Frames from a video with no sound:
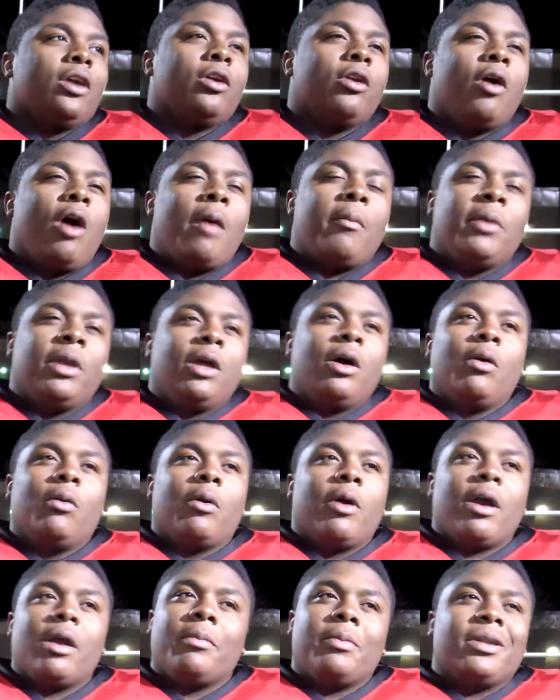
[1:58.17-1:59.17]
you know, I'm a
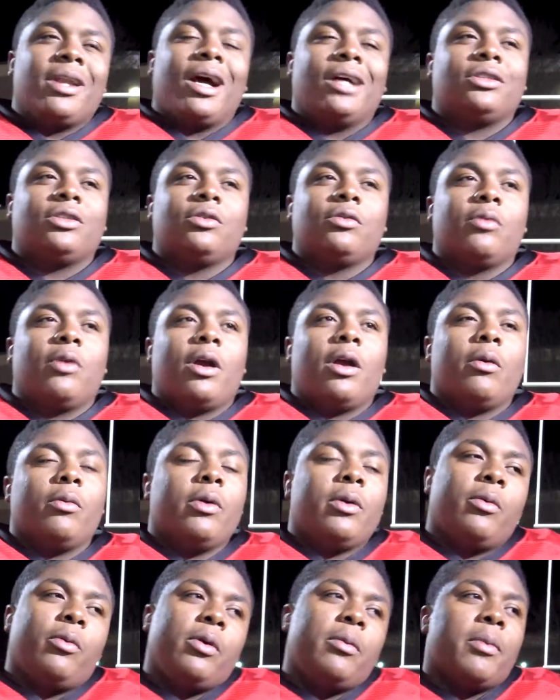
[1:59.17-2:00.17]
little worried, but not too worried.
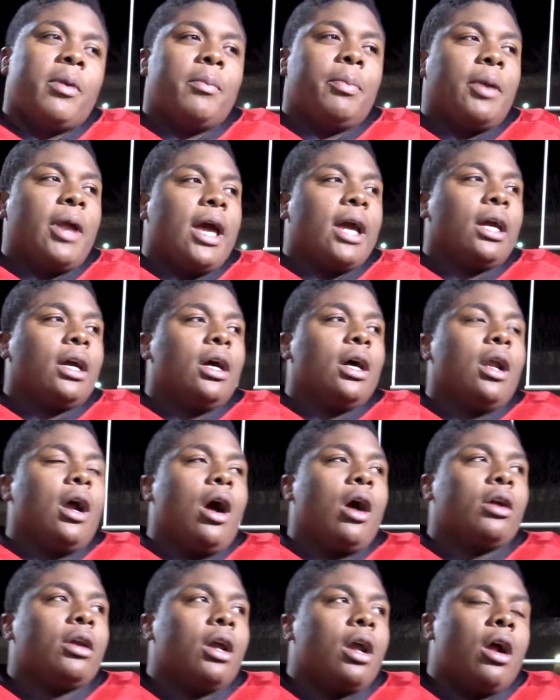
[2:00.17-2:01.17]
We've been playing good
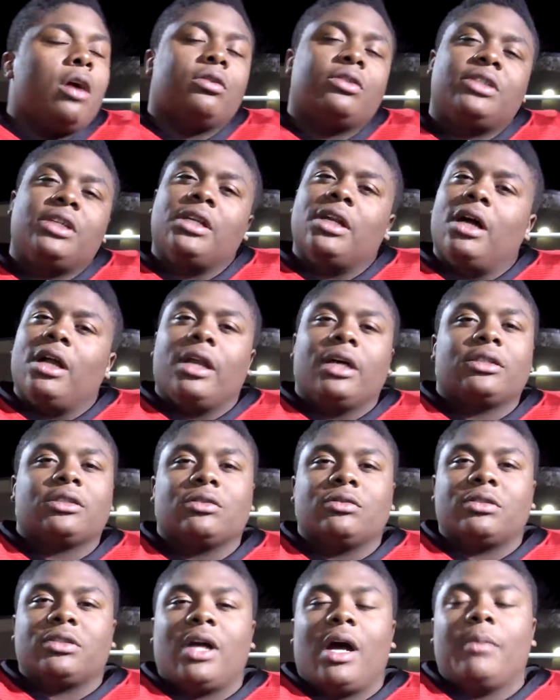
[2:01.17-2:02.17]
all year. I don't see nothing that's
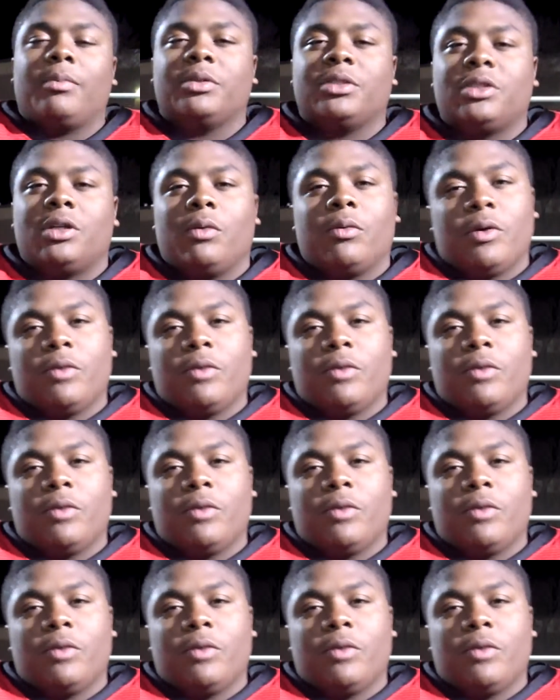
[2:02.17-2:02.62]
gonna stop us. So